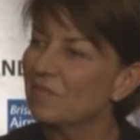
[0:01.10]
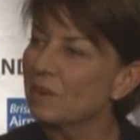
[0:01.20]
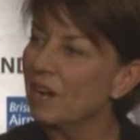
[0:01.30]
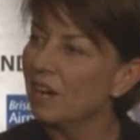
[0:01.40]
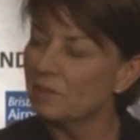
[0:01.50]

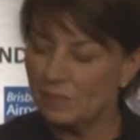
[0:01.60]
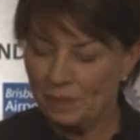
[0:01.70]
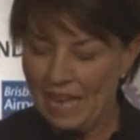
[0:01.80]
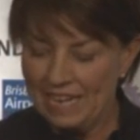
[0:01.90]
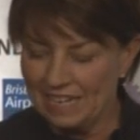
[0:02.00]
When I was
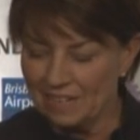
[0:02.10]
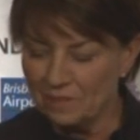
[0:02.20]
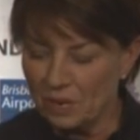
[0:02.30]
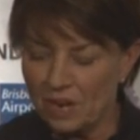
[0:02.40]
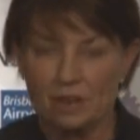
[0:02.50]
planning
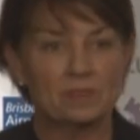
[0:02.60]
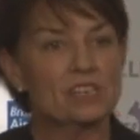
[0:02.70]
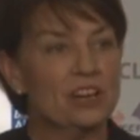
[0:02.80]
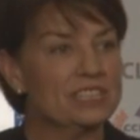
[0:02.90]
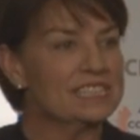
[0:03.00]
what I was
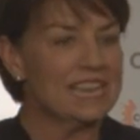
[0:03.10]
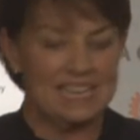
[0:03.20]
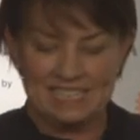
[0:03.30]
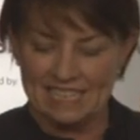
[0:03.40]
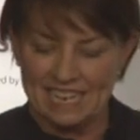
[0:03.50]
going to
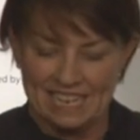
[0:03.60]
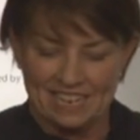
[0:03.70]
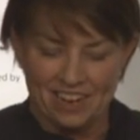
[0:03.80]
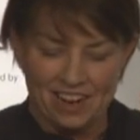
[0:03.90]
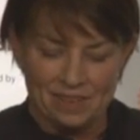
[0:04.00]
say
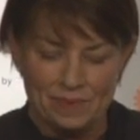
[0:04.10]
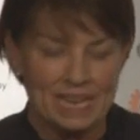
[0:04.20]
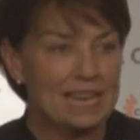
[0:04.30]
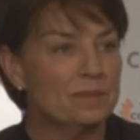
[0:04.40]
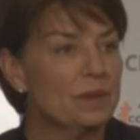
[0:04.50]
today, I
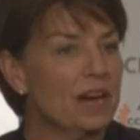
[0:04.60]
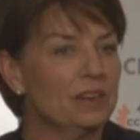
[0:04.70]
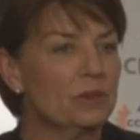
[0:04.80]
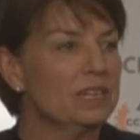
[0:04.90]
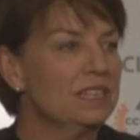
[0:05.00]
began by
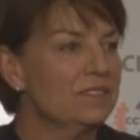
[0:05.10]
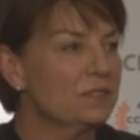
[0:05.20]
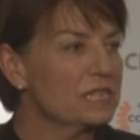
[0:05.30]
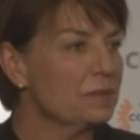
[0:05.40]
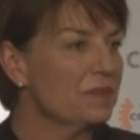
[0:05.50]
looking
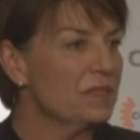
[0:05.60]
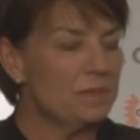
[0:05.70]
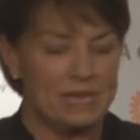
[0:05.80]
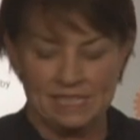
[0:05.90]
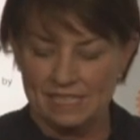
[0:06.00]
for some of the
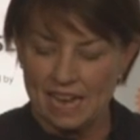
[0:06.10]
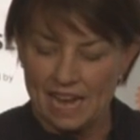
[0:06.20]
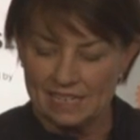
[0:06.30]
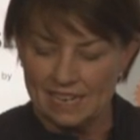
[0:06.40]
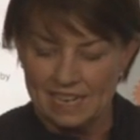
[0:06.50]
best
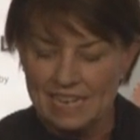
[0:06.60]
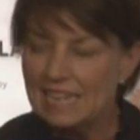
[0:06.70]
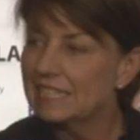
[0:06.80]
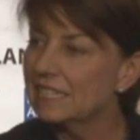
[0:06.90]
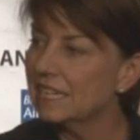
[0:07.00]
data
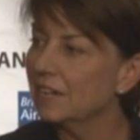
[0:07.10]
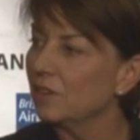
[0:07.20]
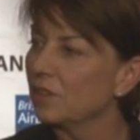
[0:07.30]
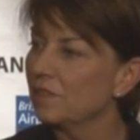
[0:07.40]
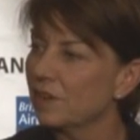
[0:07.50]
to
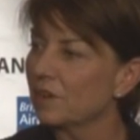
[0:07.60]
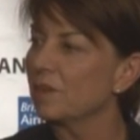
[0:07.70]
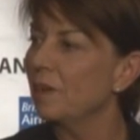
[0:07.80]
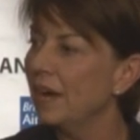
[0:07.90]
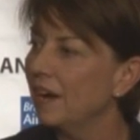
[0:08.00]
tell the
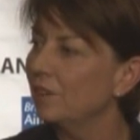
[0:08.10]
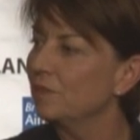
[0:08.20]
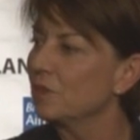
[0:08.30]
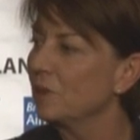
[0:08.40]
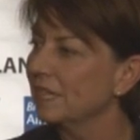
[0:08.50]
very
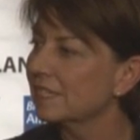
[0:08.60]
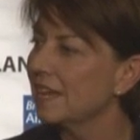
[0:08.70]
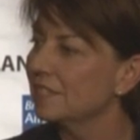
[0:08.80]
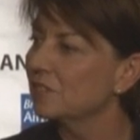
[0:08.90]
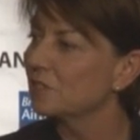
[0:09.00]
powerful
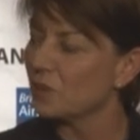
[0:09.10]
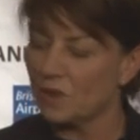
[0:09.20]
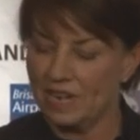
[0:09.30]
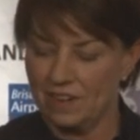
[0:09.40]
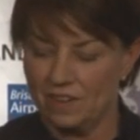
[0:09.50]
Queensland
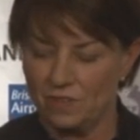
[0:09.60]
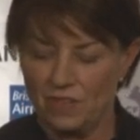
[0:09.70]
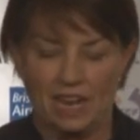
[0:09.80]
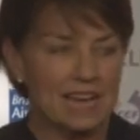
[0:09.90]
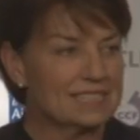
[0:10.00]
story of
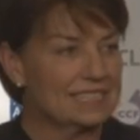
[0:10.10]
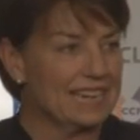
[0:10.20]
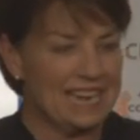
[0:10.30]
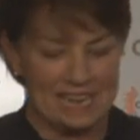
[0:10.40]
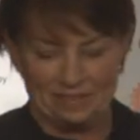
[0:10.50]
the last
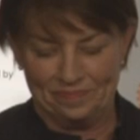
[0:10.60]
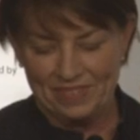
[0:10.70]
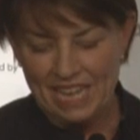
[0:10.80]
decade.